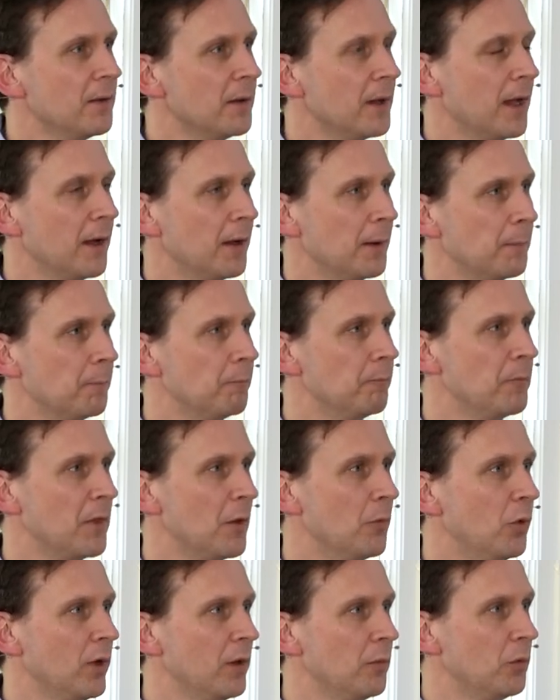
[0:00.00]
um,
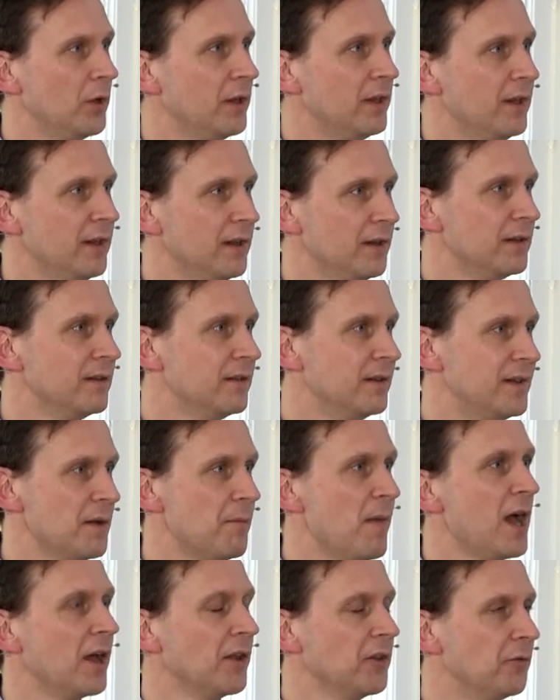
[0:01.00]
with the
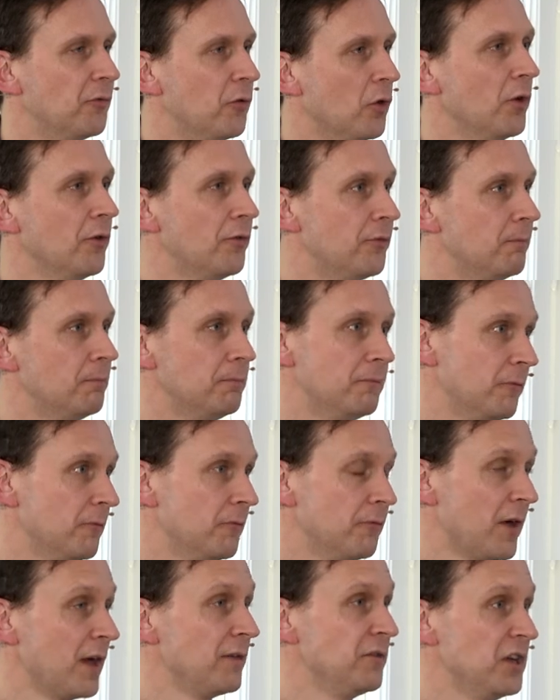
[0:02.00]
demand for
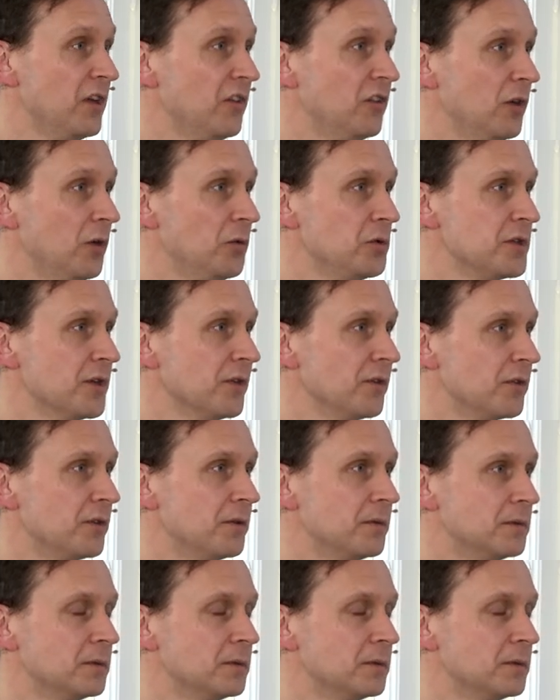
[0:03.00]
5G solutions?